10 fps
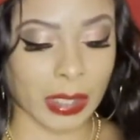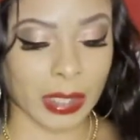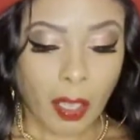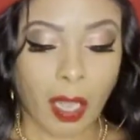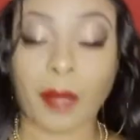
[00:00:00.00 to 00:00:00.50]
that.
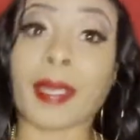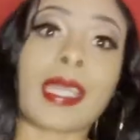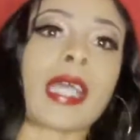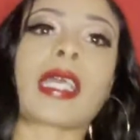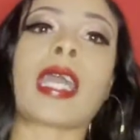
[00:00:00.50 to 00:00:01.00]
And
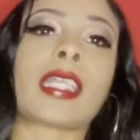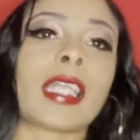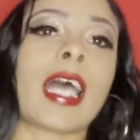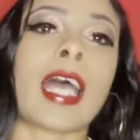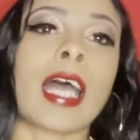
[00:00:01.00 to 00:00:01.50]
I can't
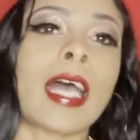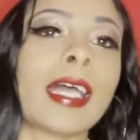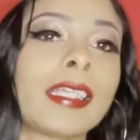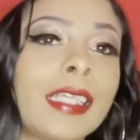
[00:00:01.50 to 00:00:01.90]
lie.